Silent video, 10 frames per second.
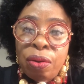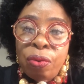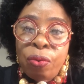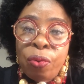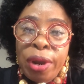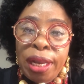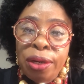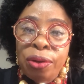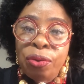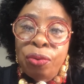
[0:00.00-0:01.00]

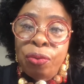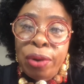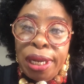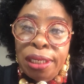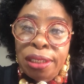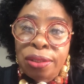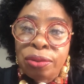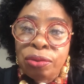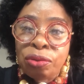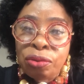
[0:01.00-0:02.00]
when you went
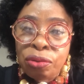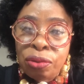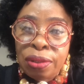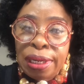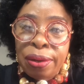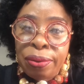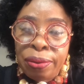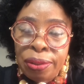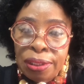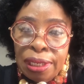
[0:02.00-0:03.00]
to do that
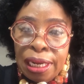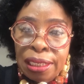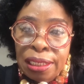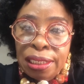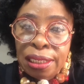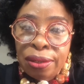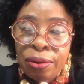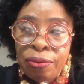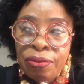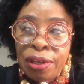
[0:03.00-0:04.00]
contract
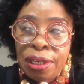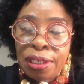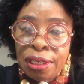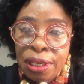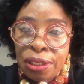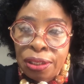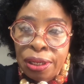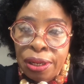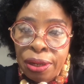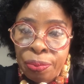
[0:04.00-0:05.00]
of the
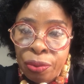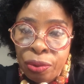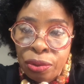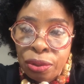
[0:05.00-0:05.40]
international airport,